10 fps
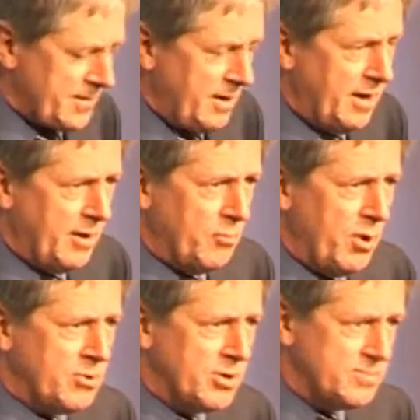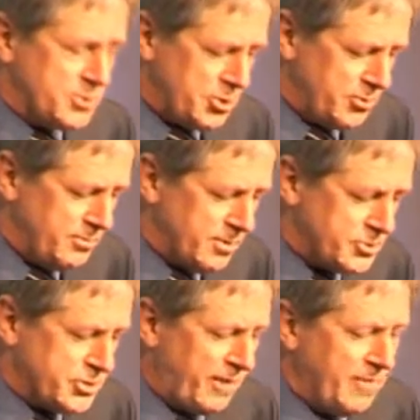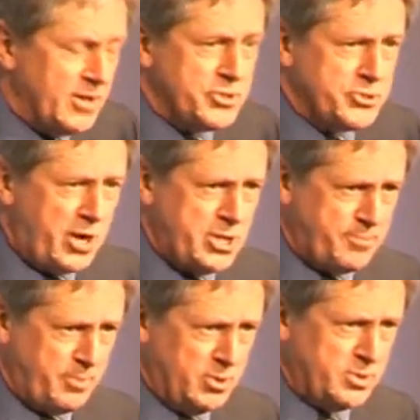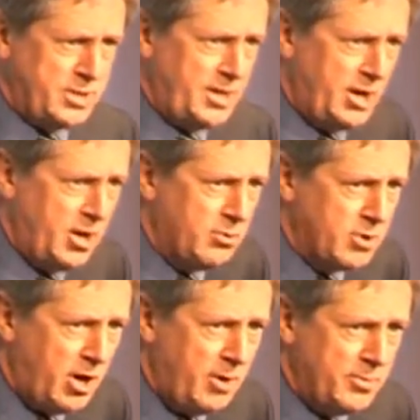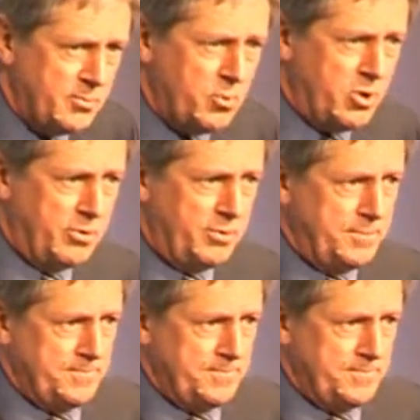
welcome to Travel and Transport in a Low Carbon World.